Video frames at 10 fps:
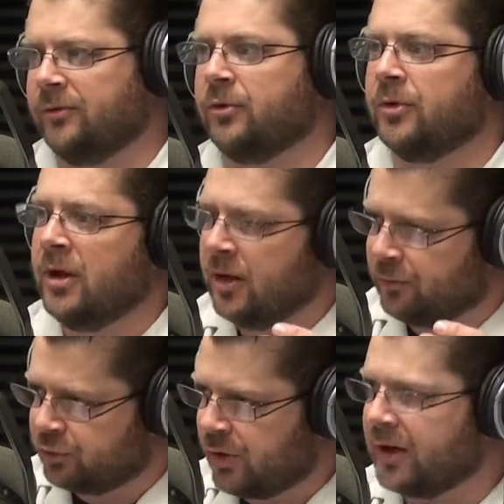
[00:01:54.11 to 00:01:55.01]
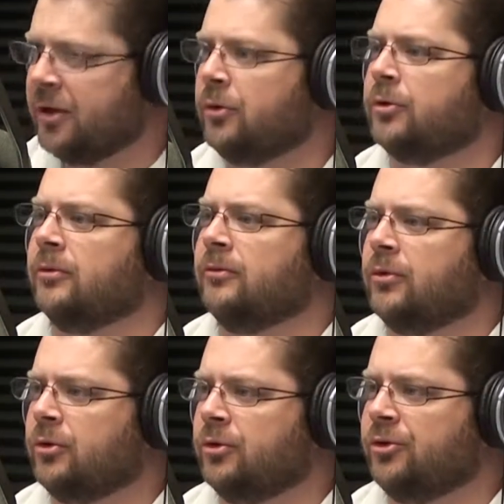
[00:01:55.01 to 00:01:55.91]
If you're tracking your
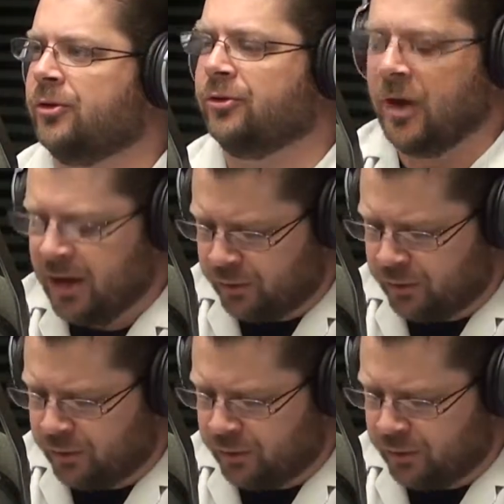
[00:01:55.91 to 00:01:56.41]
conversions,